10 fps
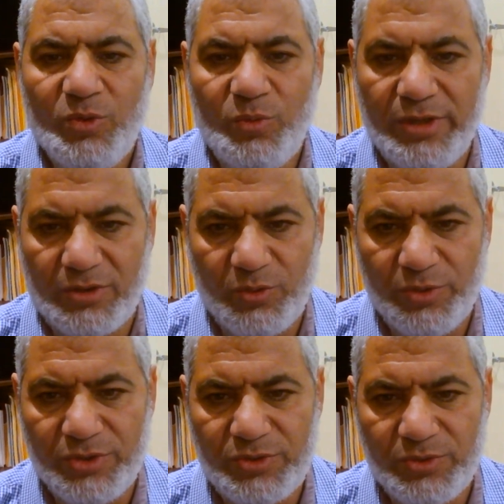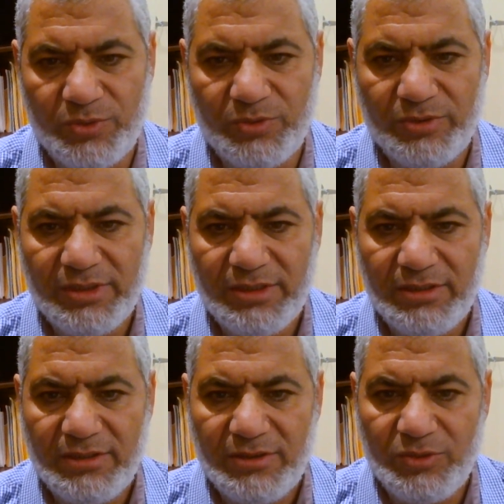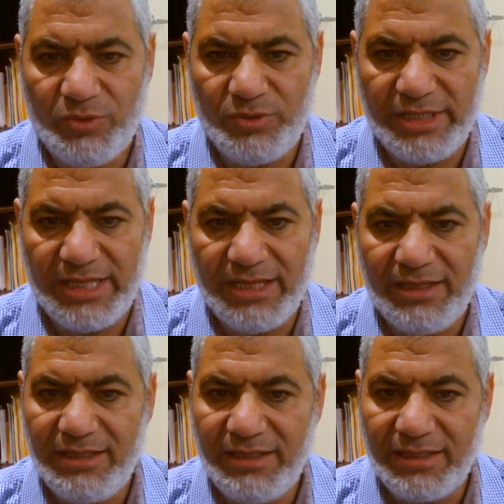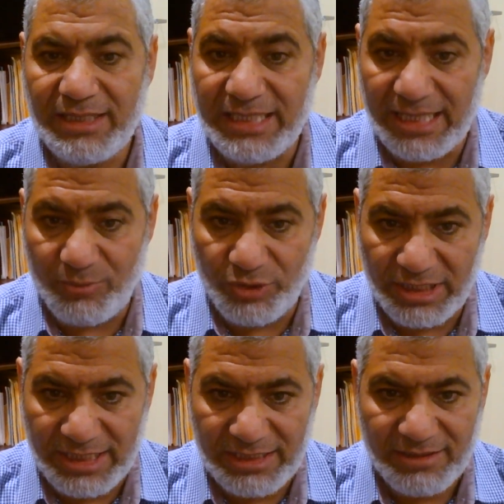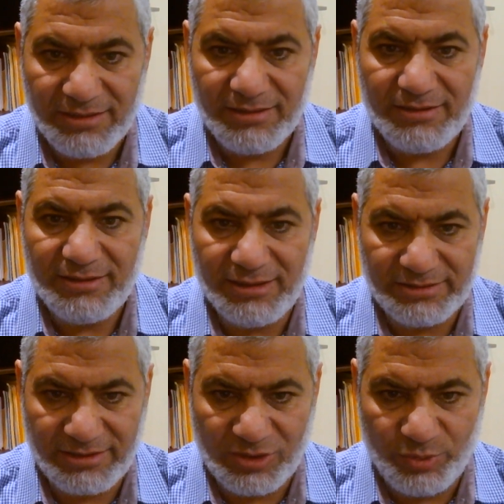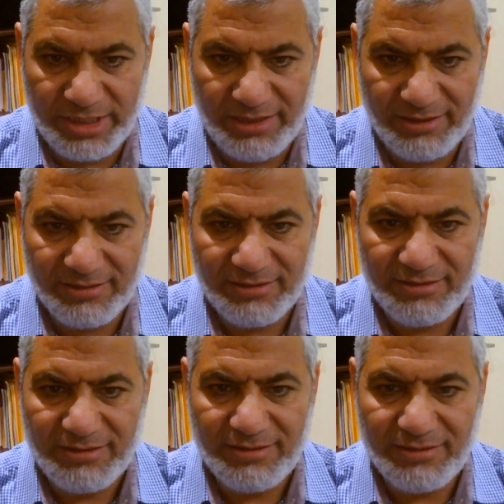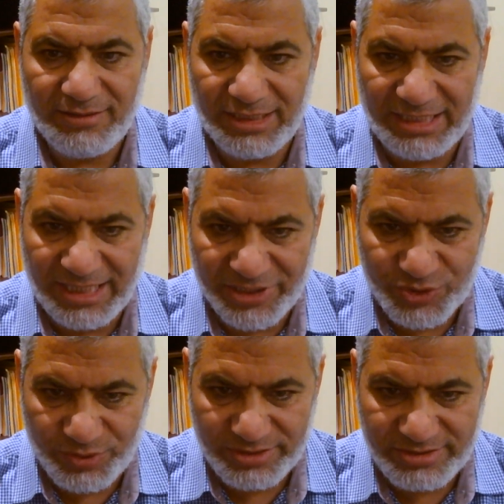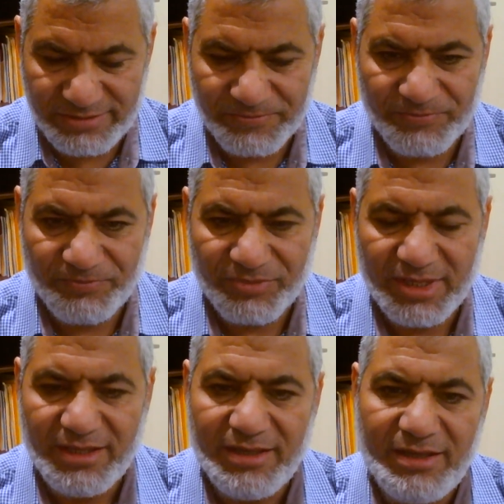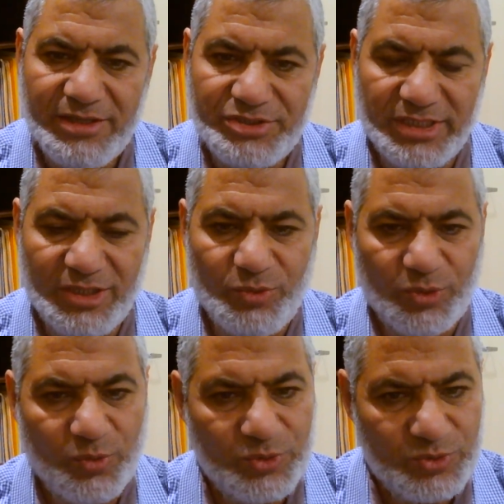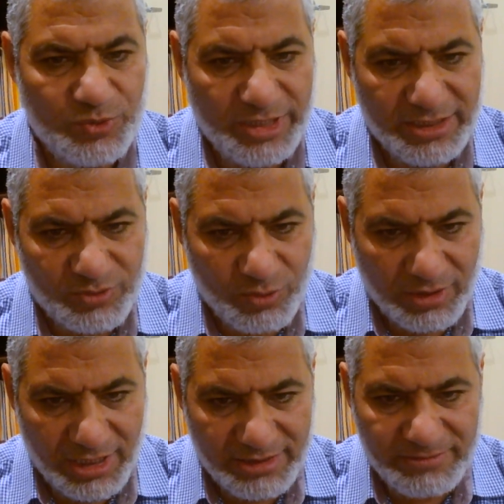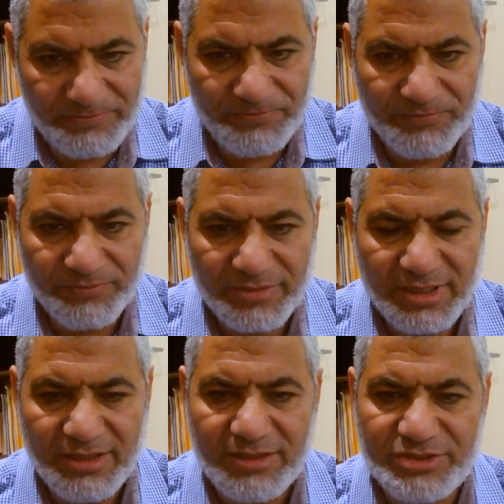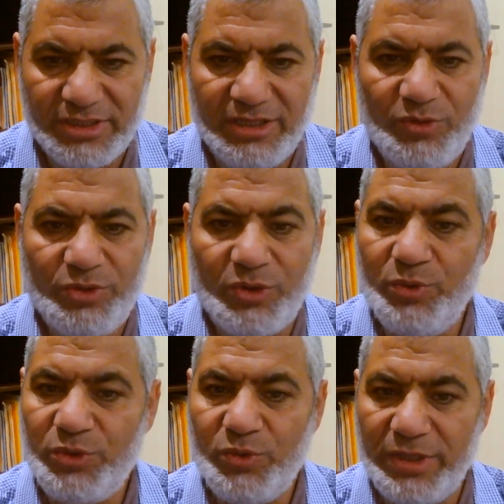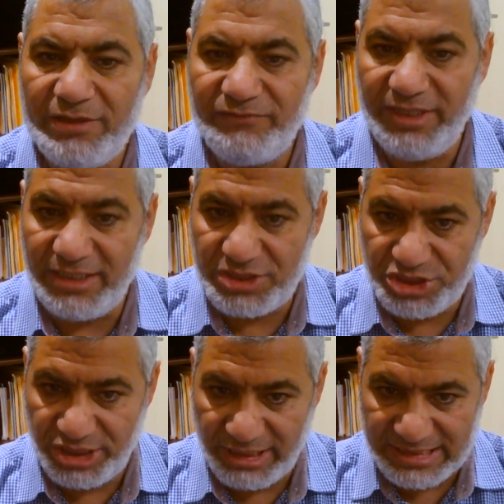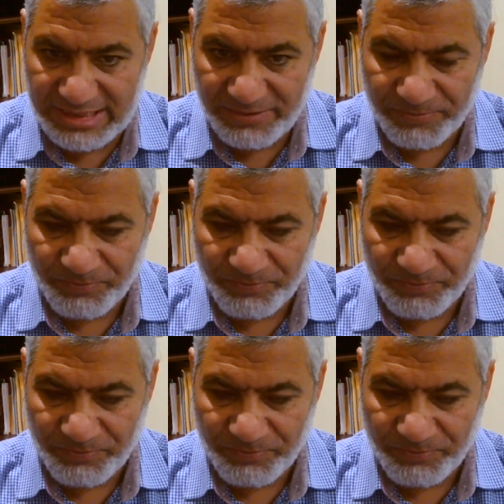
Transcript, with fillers: We are going to do the Qiyamul Layl, the Tarawih, the Tahajjud. Inshallah, we're going to read Quran. Inshallah, we're going to give in charity.